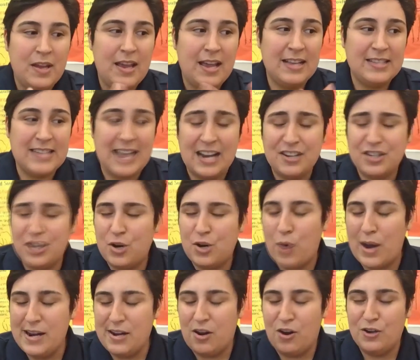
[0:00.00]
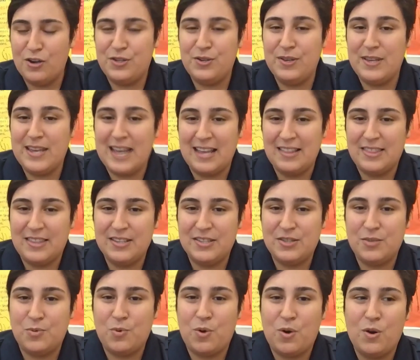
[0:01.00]
It's actually quite hard to get
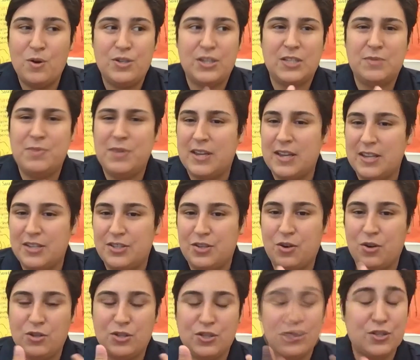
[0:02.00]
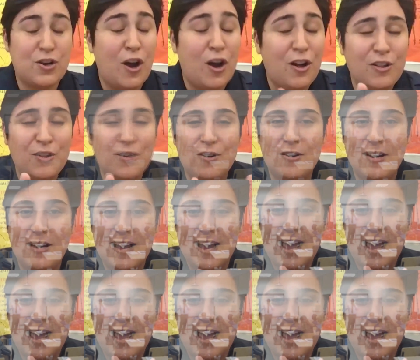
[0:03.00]
this award just because your scholar